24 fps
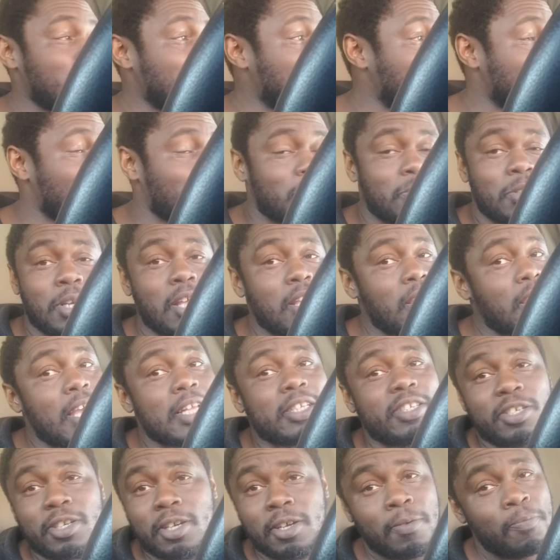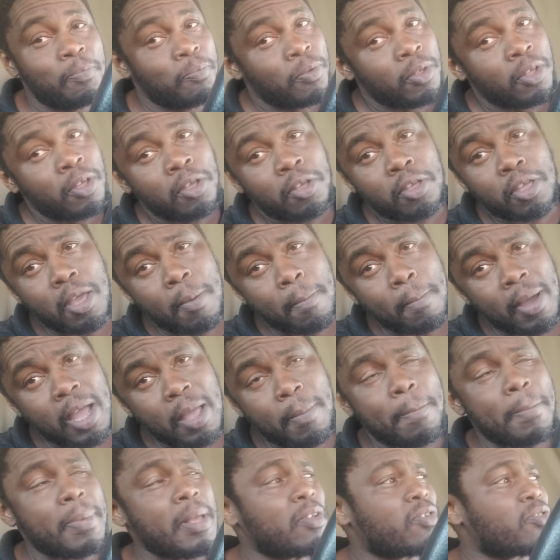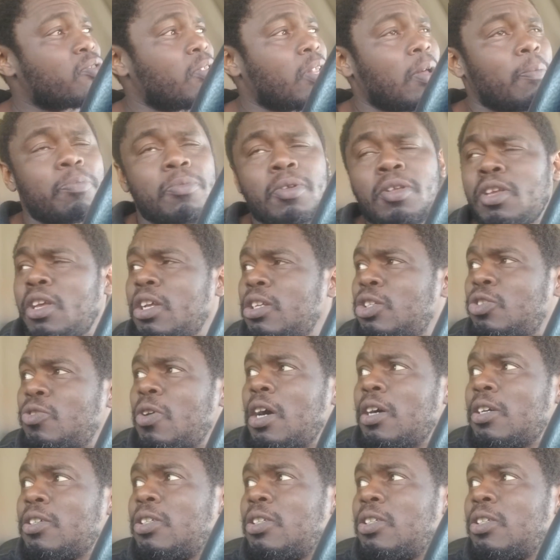Because when they get you, you might be slumped in your truck